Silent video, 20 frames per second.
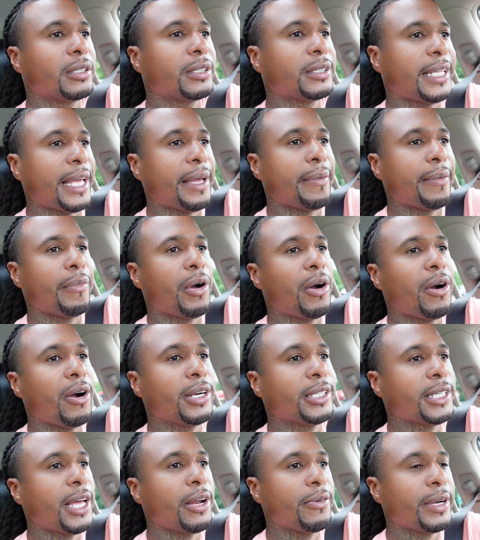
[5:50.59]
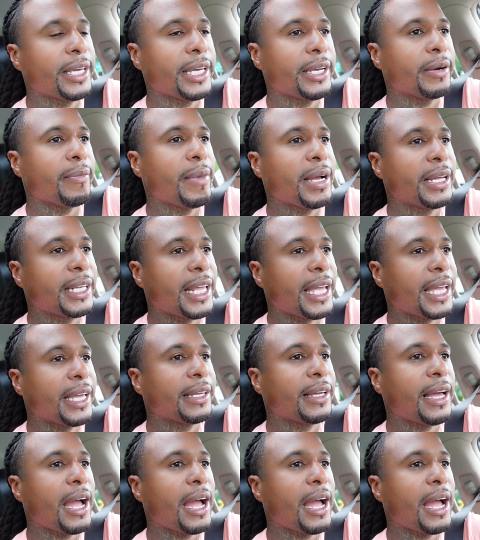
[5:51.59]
Step bars, I don't care about that.